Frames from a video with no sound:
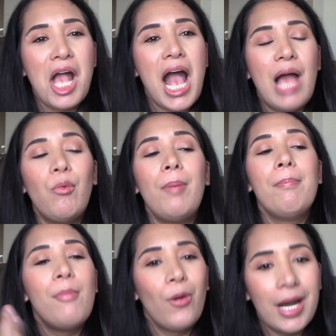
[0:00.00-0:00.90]
I want
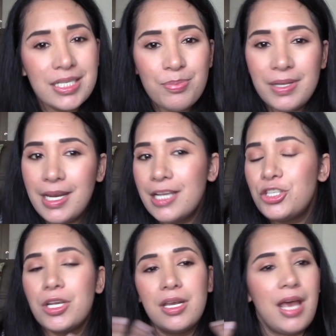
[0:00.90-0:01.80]
more
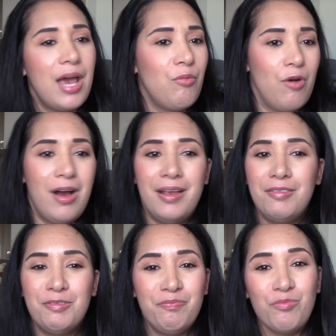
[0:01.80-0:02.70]
explanation.
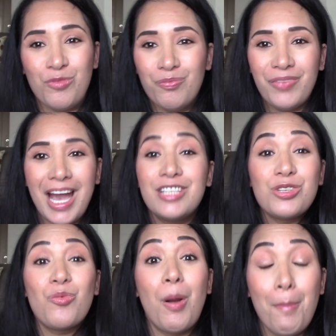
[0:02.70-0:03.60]
I
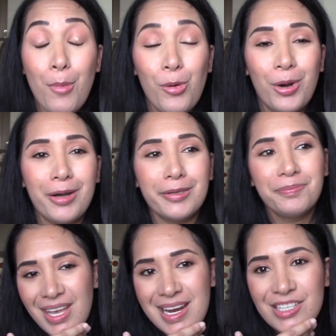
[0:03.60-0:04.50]
just want more.
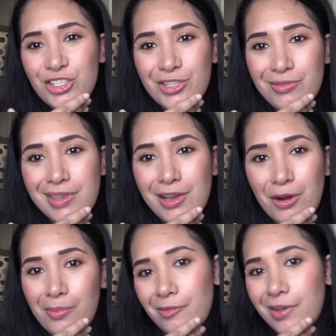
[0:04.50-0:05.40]
And I just don't think
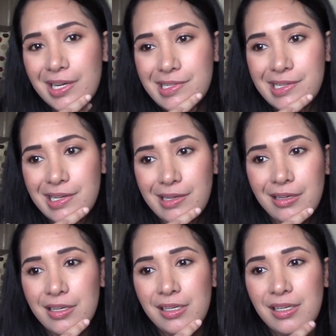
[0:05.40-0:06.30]
urban fantasy
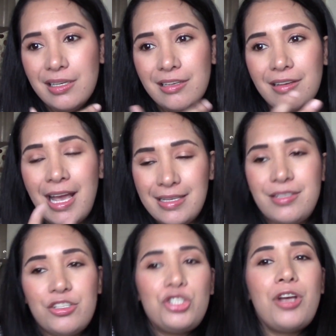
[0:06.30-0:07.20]
as
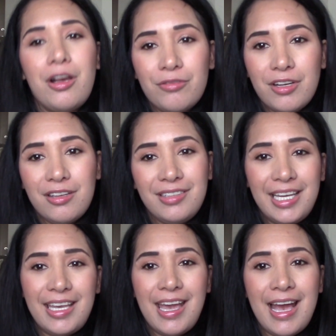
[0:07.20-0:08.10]
a genre,
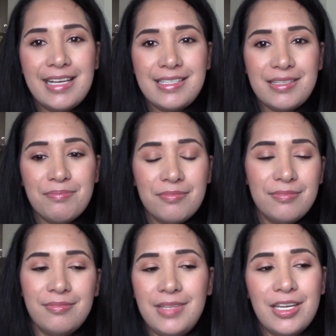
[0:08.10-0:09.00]
like as a,
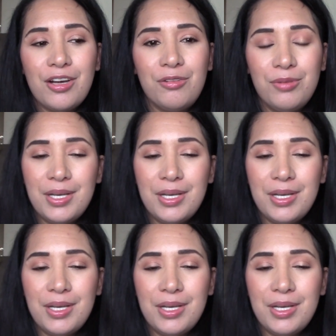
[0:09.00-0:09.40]
you know,